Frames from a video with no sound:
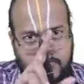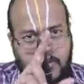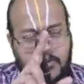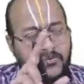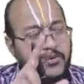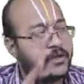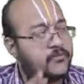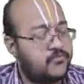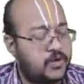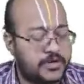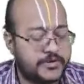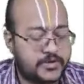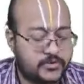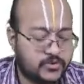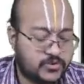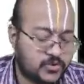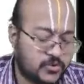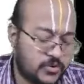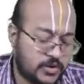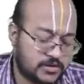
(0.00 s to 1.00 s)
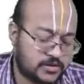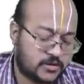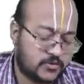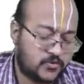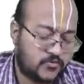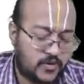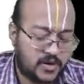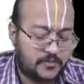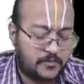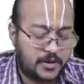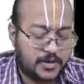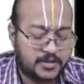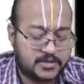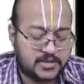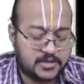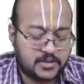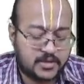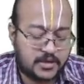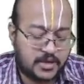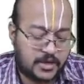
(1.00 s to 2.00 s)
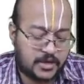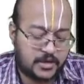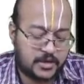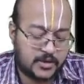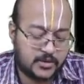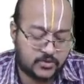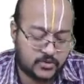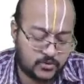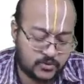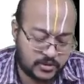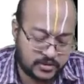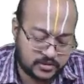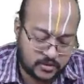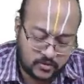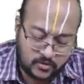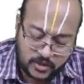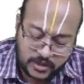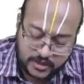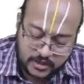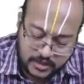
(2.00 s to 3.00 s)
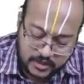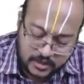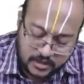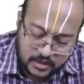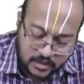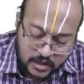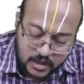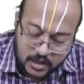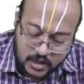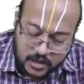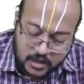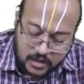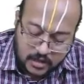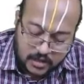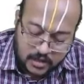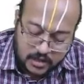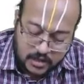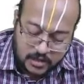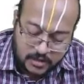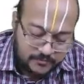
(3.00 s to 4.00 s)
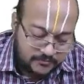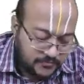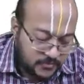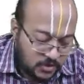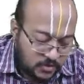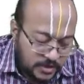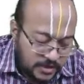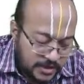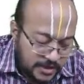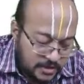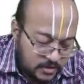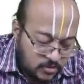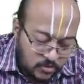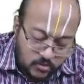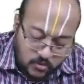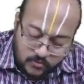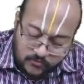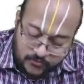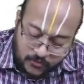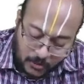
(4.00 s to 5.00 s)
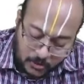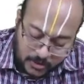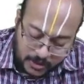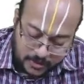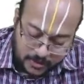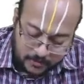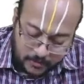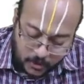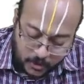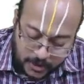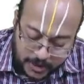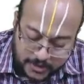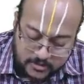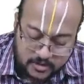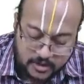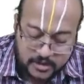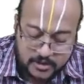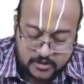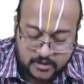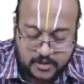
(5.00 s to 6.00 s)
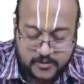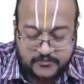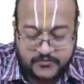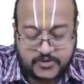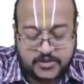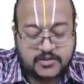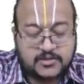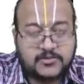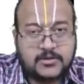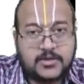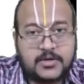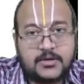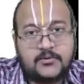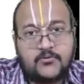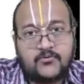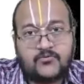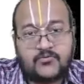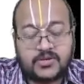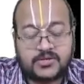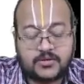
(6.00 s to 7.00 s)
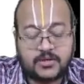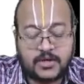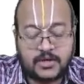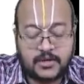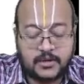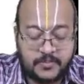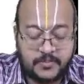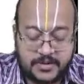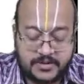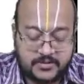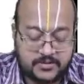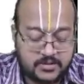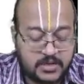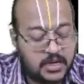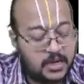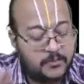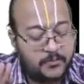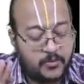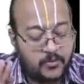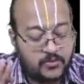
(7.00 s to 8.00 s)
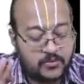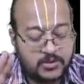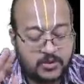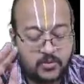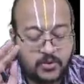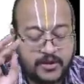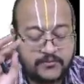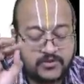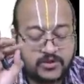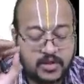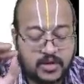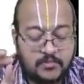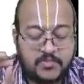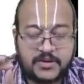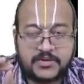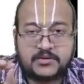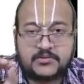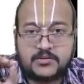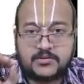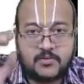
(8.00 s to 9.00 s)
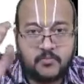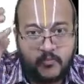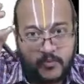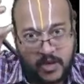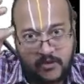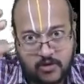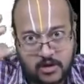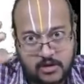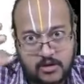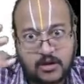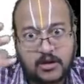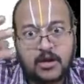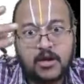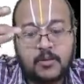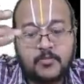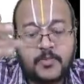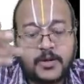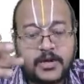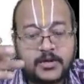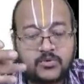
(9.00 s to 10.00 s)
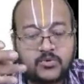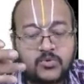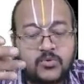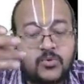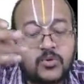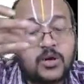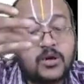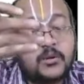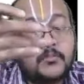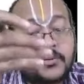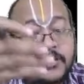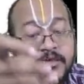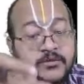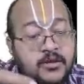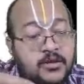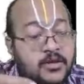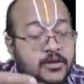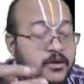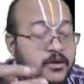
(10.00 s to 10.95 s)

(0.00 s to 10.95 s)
only once you should discount. 1 plus KE you should discount, and then you will get 214.33. This is the first year end price. You have 3 prices: P1, P2, P3.